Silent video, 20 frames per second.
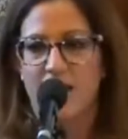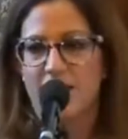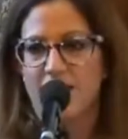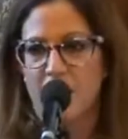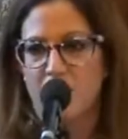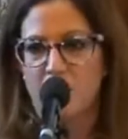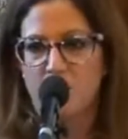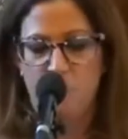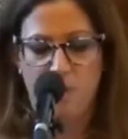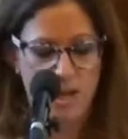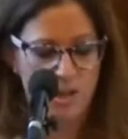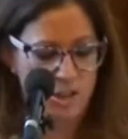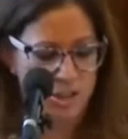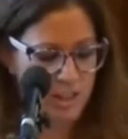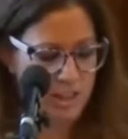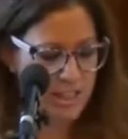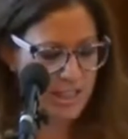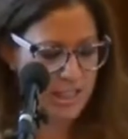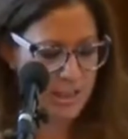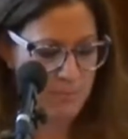Some of my
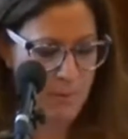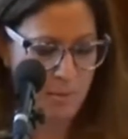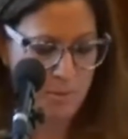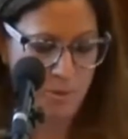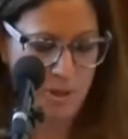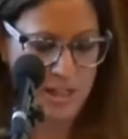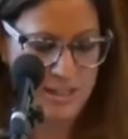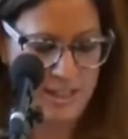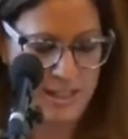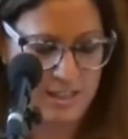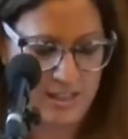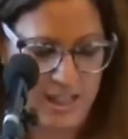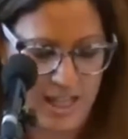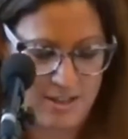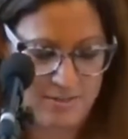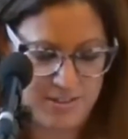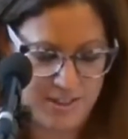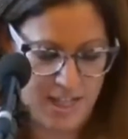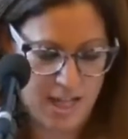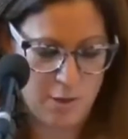earliest memories in
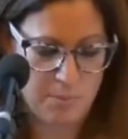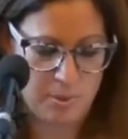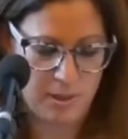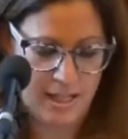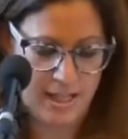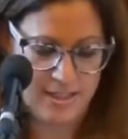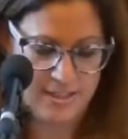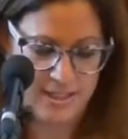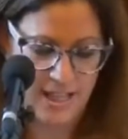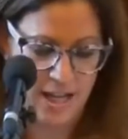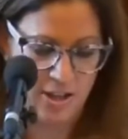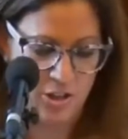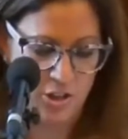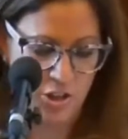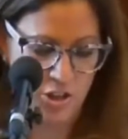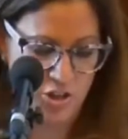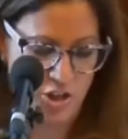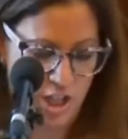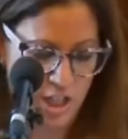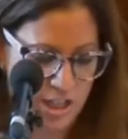life take place at
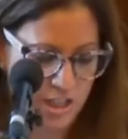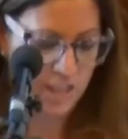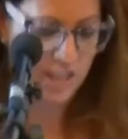Herjig.